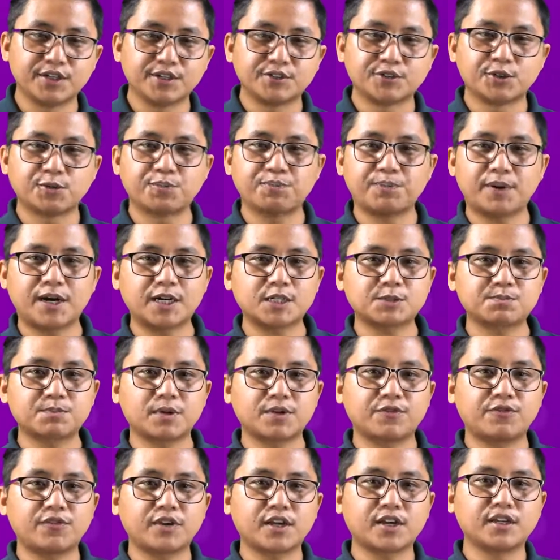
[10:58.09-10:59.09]
so past
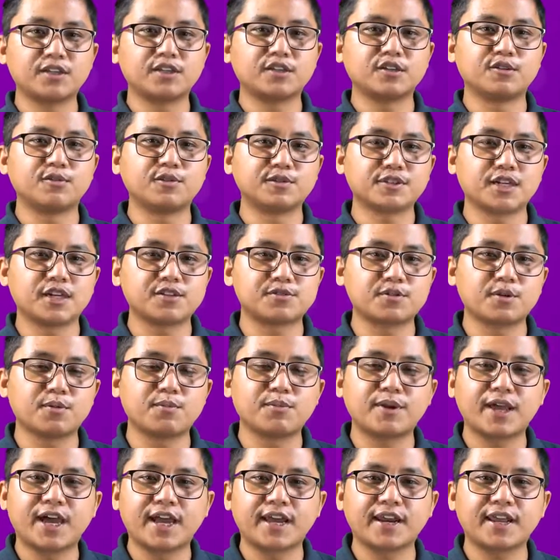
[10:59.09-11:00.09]
perfect continuous hai am
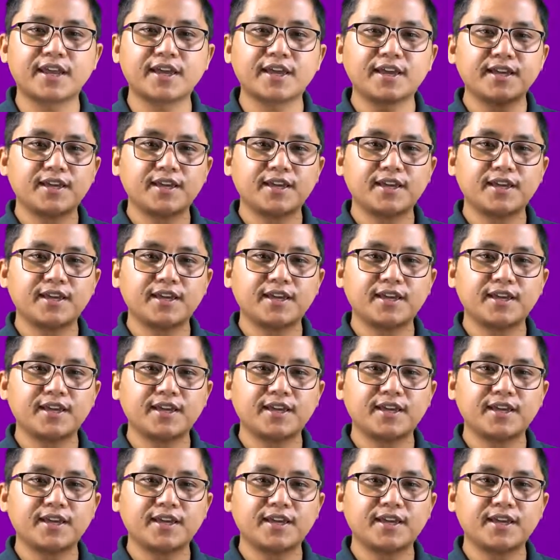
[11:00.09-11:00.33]
lai re